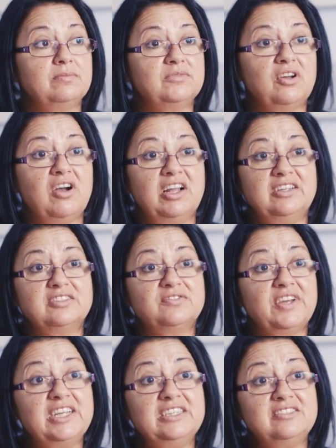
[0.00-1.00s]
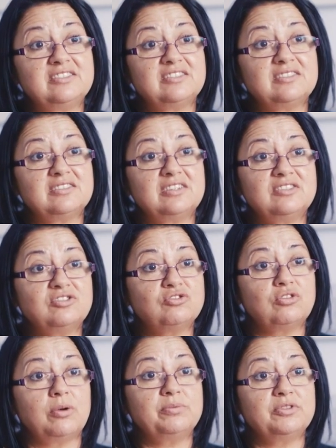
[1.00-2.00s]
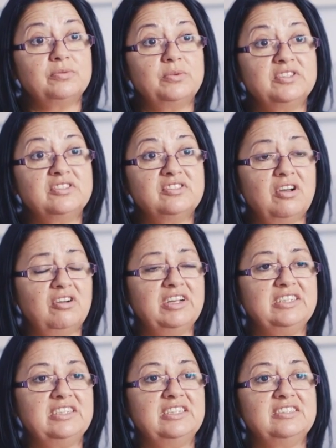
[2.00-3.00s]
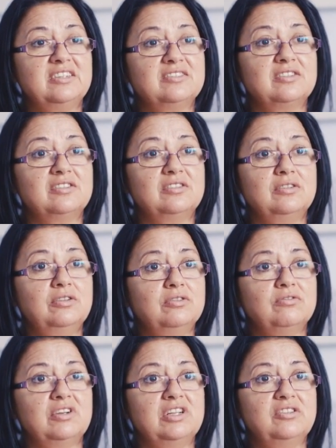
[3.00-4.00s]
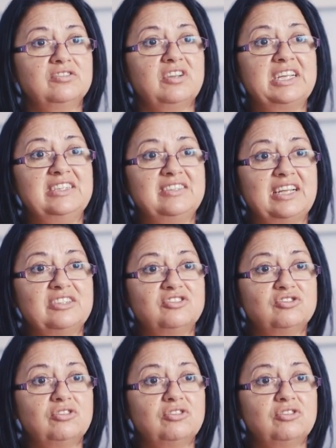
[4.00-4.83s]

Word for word: Tyler's face has dropped to one side and it doesn't look, it looks like he's had a